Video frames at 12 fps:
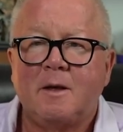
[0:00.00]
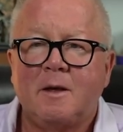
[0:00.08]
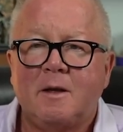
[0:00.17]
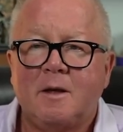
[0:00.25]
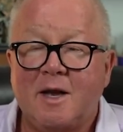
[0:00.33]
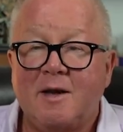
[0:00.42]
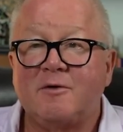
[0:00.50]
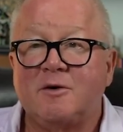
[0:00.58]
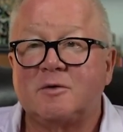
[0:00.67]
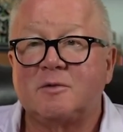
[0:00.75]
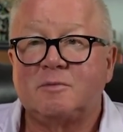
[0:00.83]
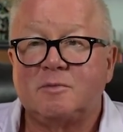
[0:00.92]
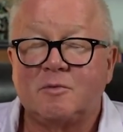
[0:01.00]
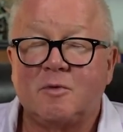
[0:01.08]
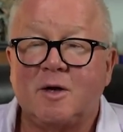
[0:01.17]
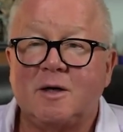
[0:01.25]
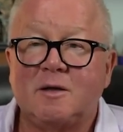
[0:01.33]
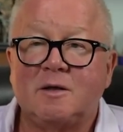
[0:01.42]
Lavender,
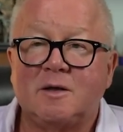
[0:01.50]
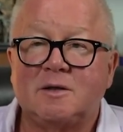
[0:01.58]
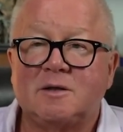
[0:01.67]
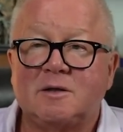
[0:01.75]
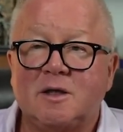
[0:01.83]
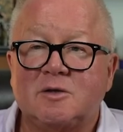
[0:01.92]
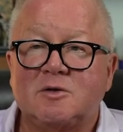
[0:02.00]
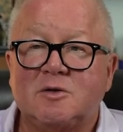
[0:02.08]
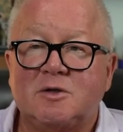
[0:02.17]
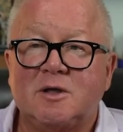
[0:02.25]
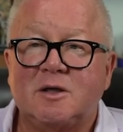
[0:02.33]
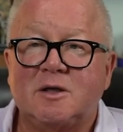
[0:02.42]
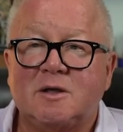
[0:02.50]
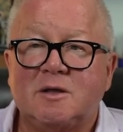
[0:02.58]
right, is estrogenic.